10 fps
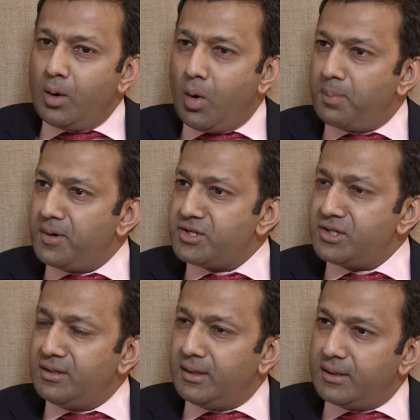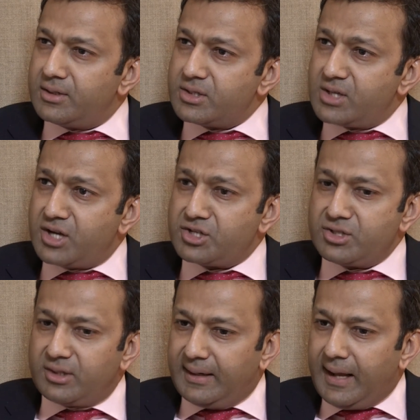corporates in the
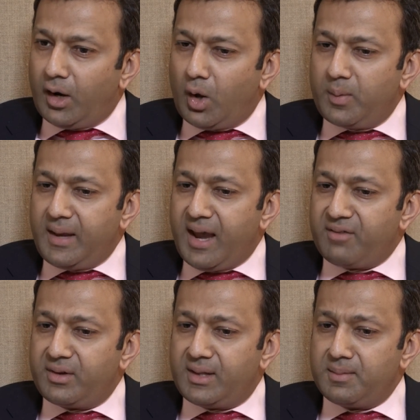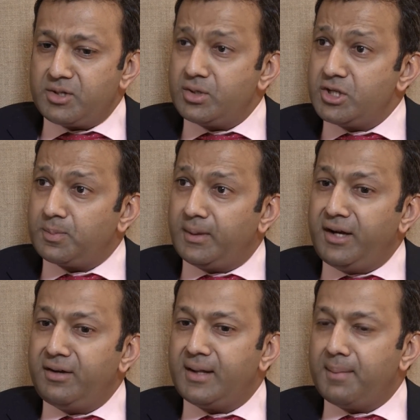discussions or the dialogue we have with them is to
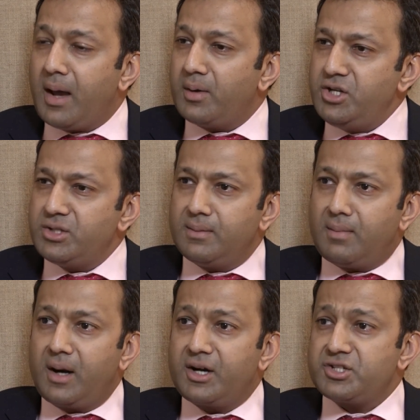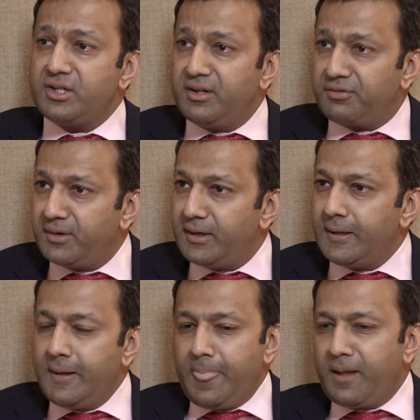explain to them how each of the markets are different
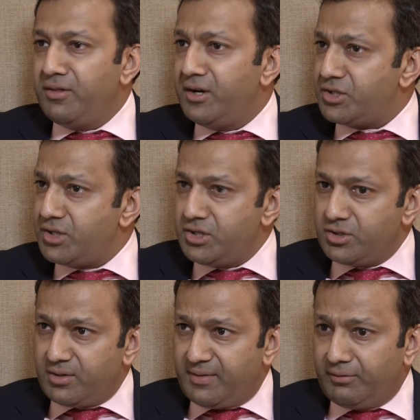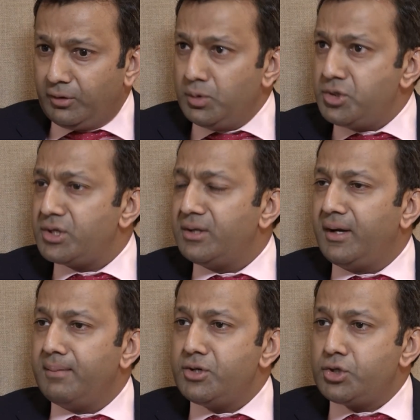in their stages of evolution,
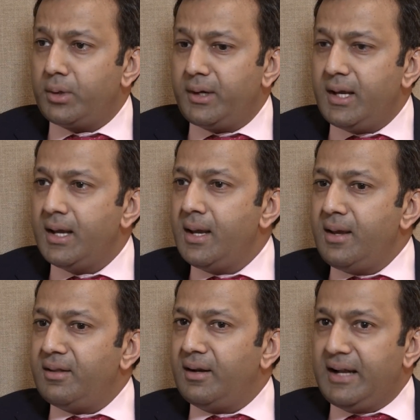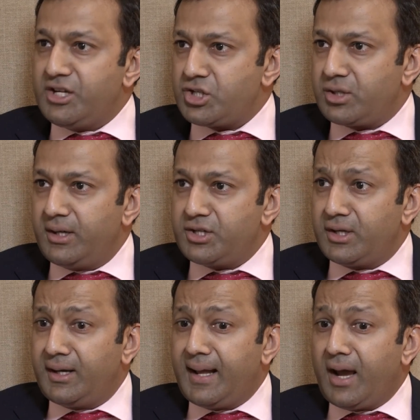their maturity, their
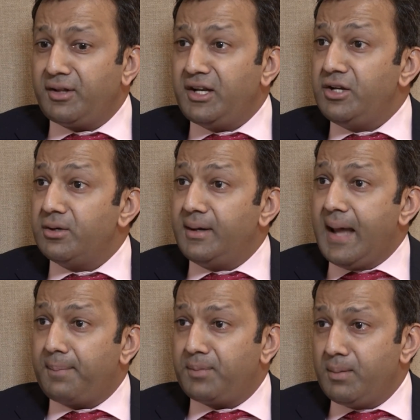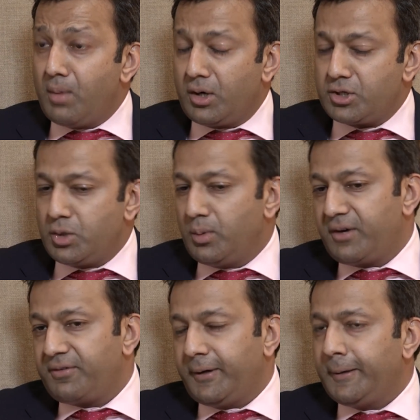legislation, and how they need to adapt their models to
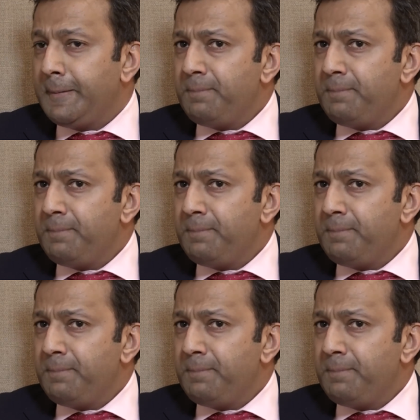work for it.